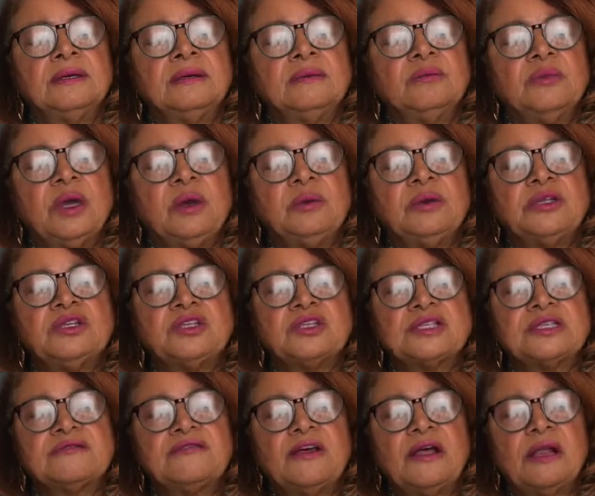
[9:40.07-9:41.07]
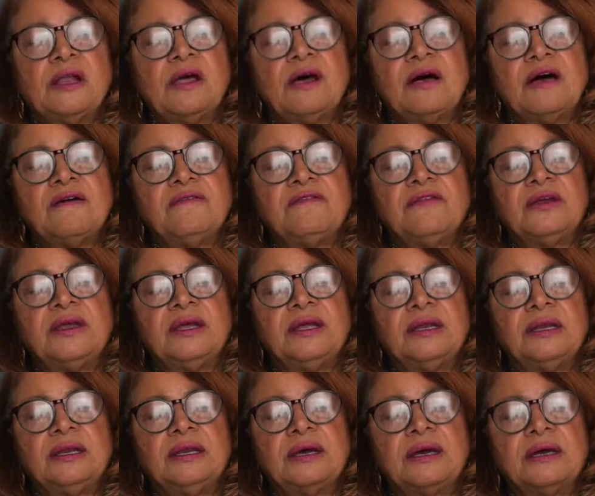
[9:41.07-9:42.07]
Maybe it just fell off
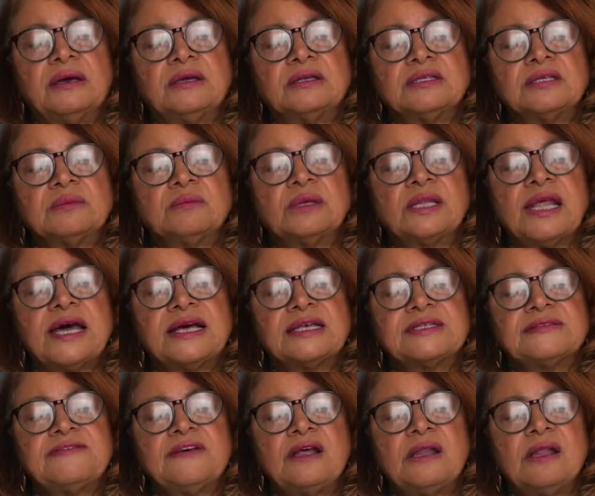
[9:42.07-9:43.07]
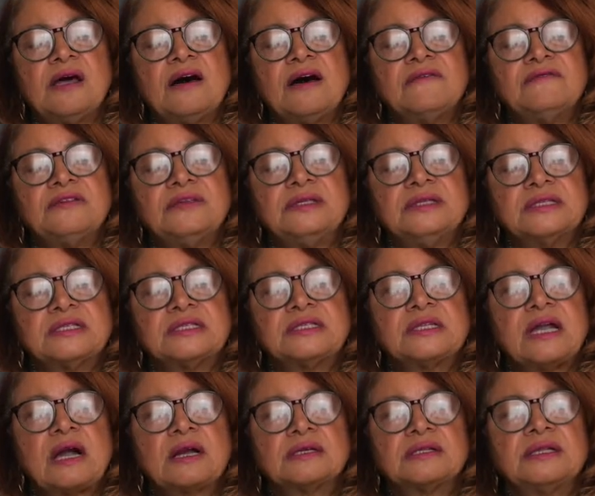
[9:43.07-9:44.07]
and some glass fell off and
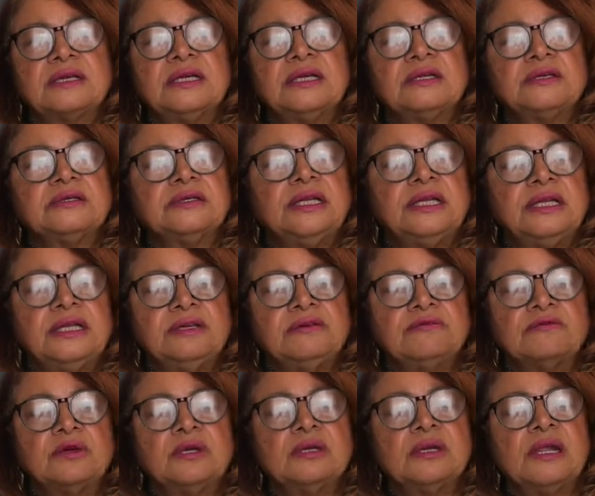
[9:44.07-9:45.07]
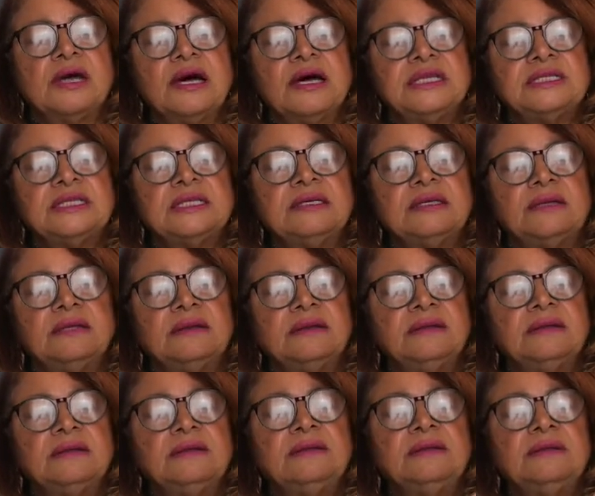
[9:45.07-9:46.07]
stuck there and they didn't realize it.
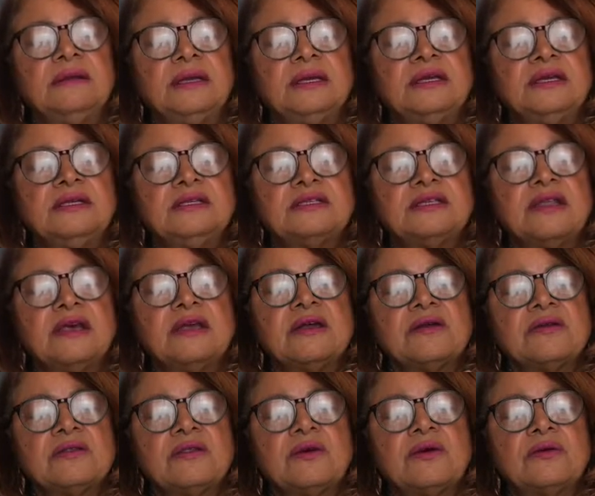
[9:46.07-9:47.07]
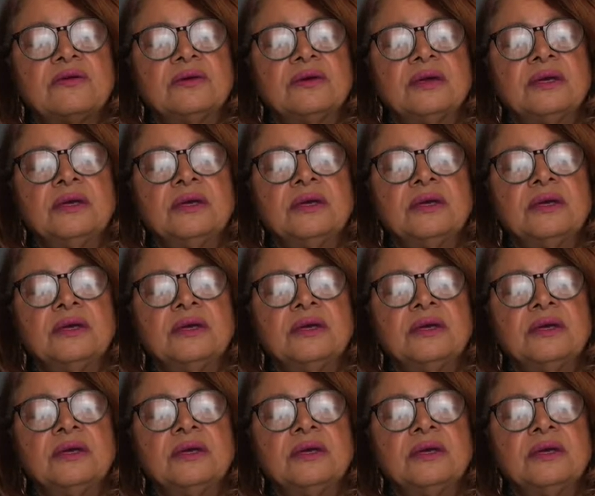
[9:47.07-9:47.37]
And it is there though.